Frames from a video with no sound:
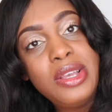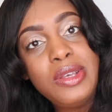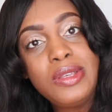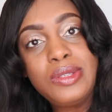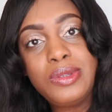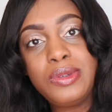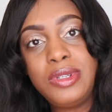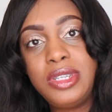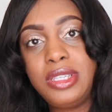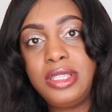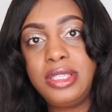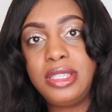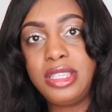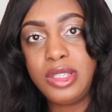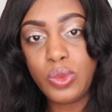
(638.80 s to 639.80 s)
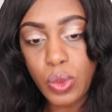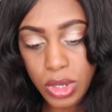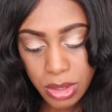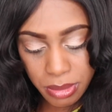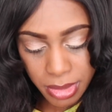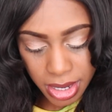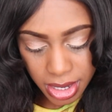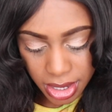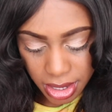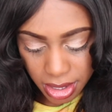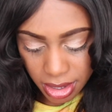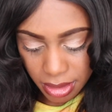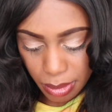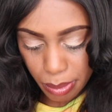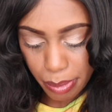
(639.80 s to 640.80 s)
So this is one of
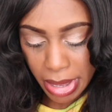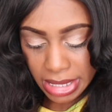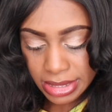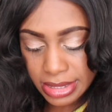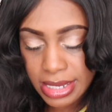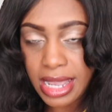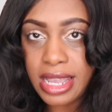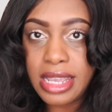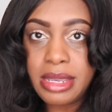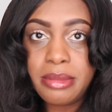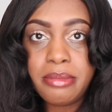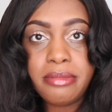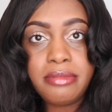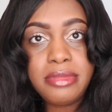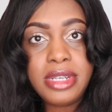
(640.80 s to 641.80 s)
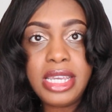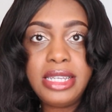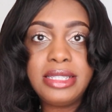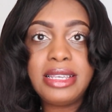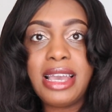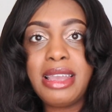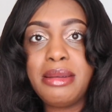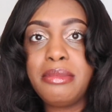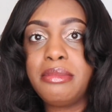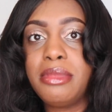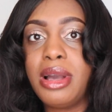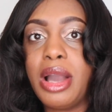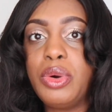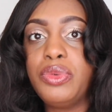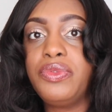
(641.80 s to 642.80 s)
my bedtime daytime
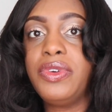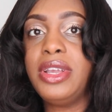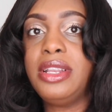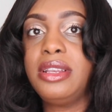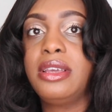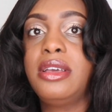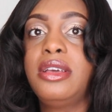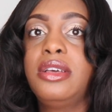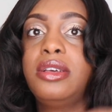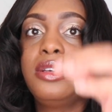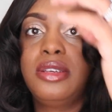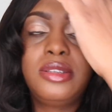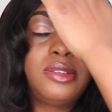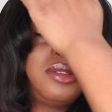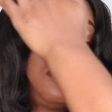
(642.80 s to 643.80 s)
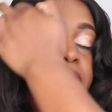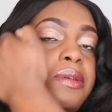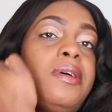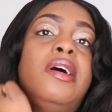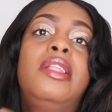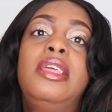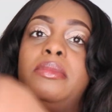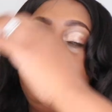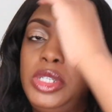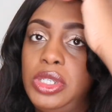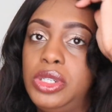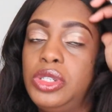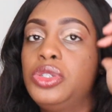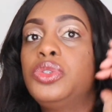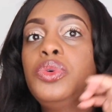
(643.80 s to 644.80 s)
outfit, so let me
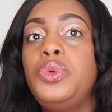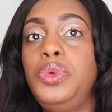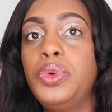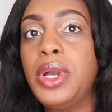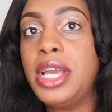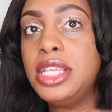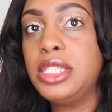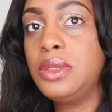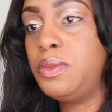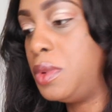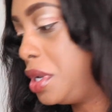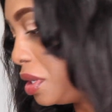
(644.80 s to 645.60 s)
show you guys what